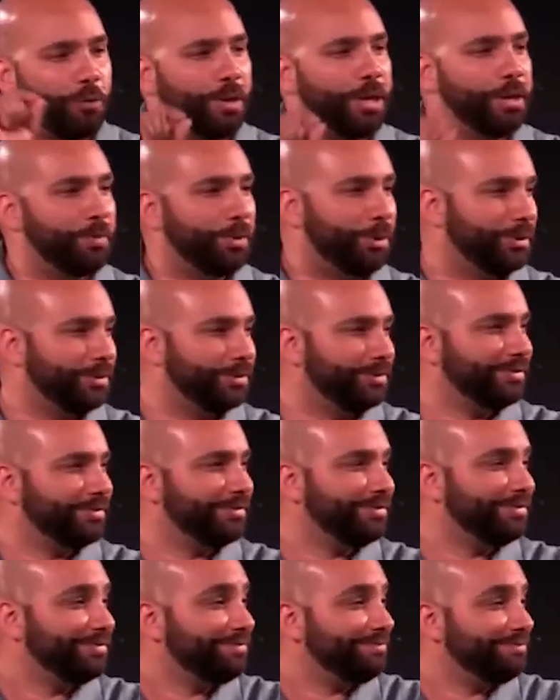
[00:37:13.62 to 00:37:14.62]
people.
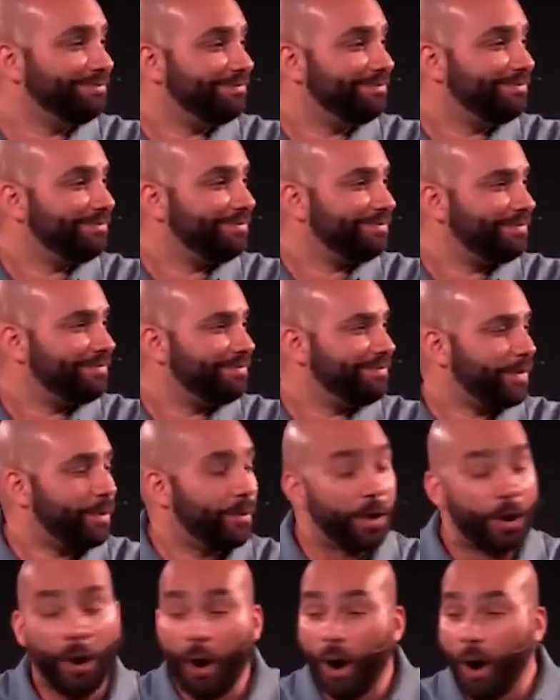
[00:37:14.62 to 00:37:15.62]

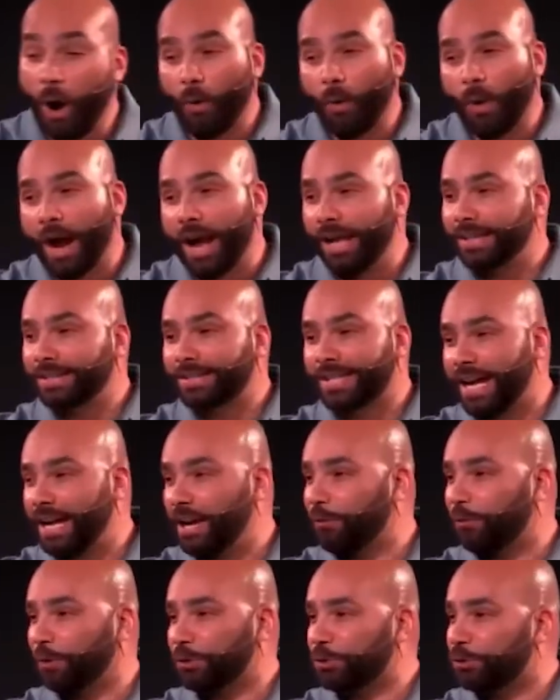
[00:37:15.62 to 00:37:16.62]
We're always
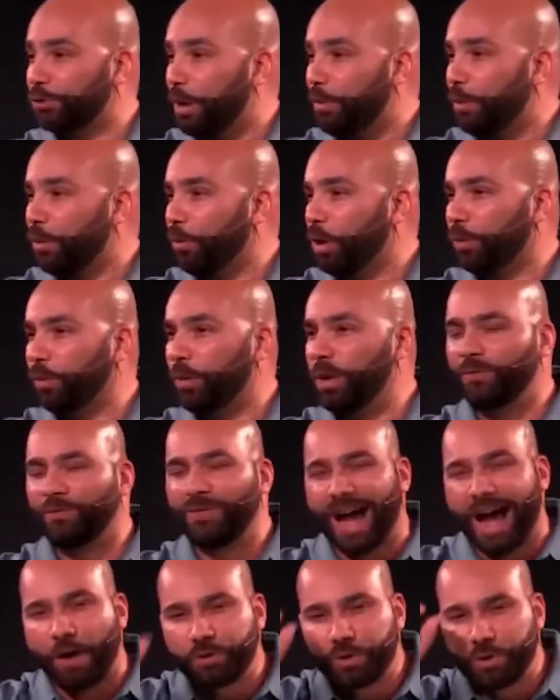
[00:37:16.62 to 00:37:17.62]
heading for trouble when we
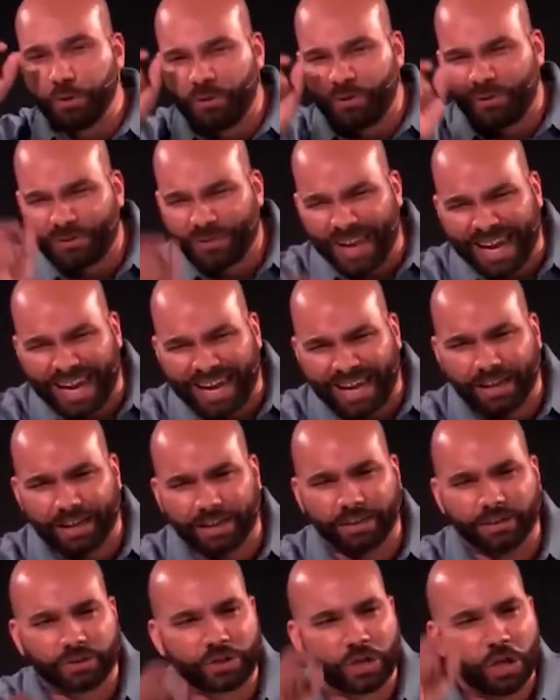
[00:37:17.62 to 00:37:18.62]
value
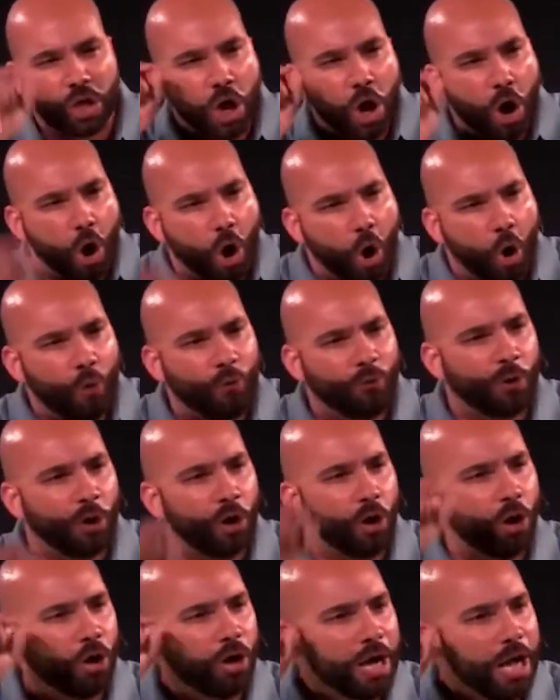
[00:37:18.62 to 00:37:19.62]
things
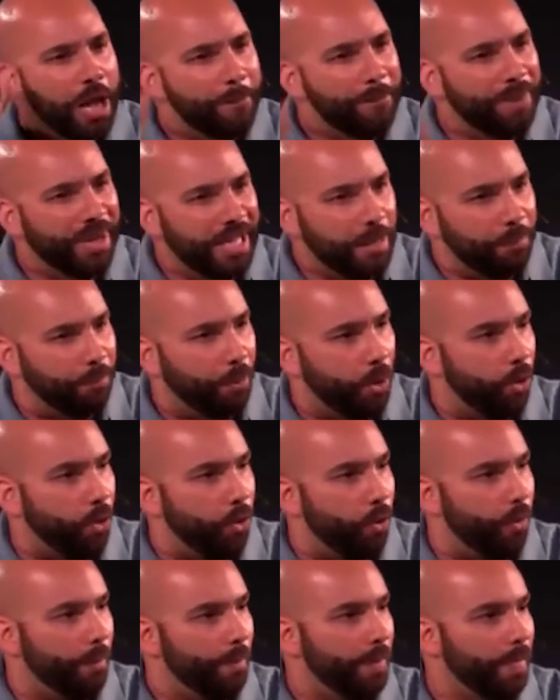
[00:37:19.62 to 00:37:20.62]
over
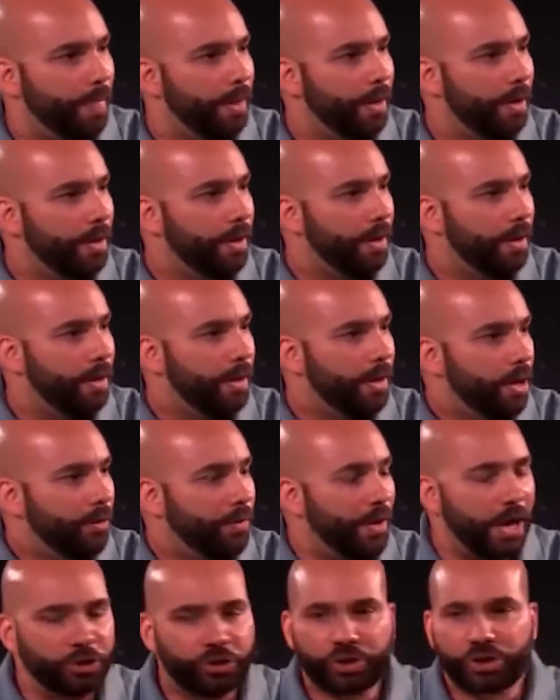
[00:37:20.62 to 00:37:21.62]
people.
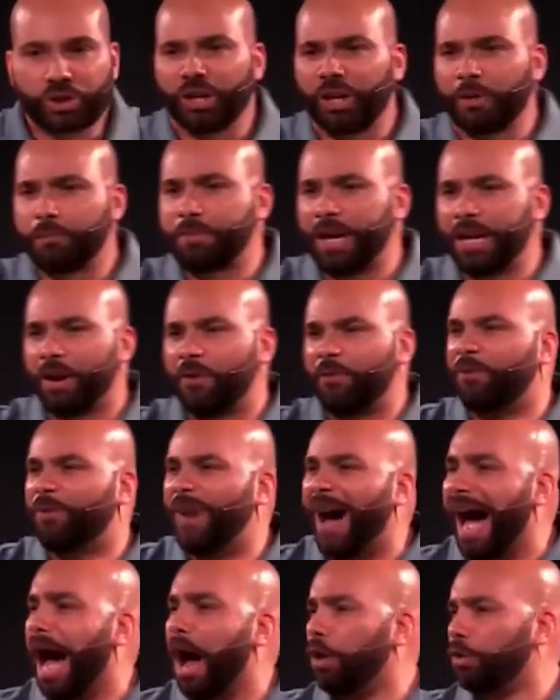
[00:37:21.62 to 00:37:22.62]
There should have been a
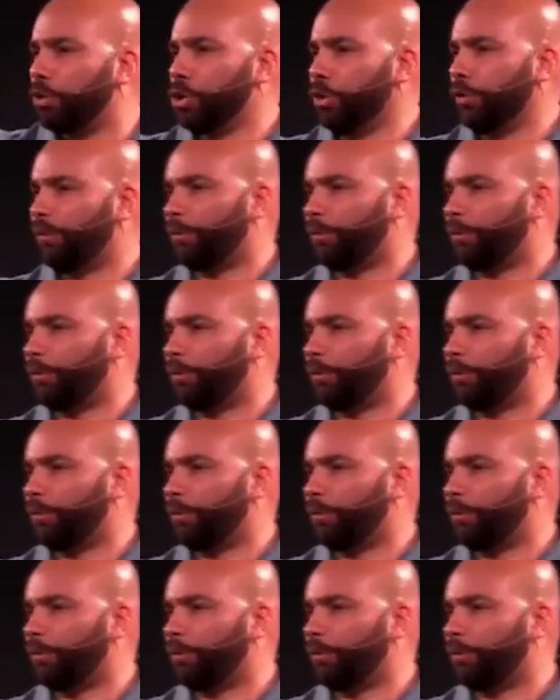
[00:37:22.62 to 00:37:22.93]
value